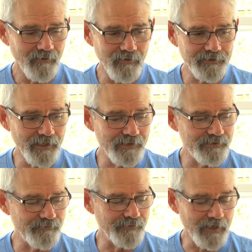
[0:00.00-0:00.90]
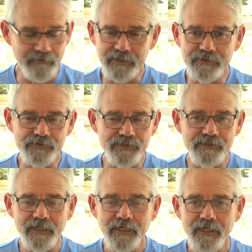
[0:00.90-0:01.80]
all kinds of arrogance,